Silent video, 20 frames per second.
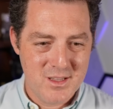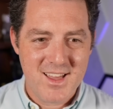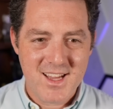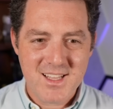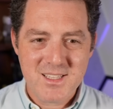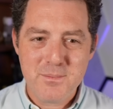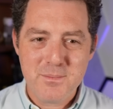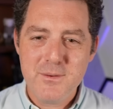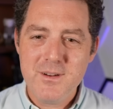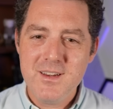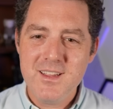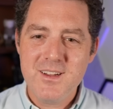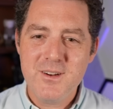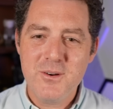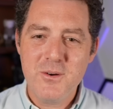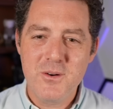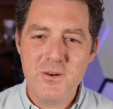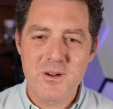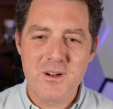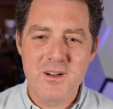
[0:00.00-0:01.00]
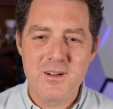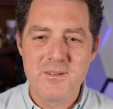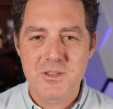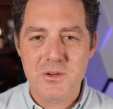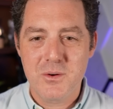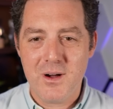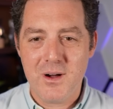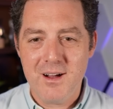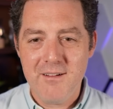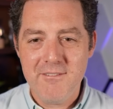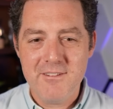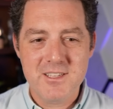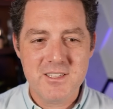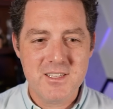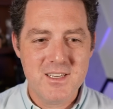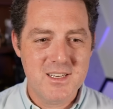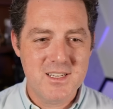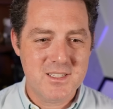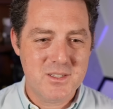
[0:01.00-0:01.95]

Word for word: That's pretty cool. So obviously it